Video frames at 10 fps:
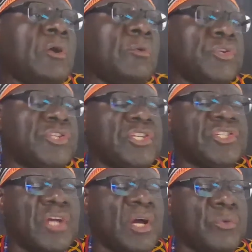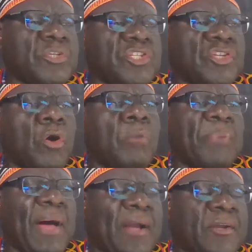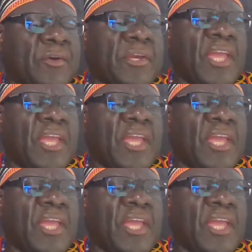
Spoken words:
which is called baka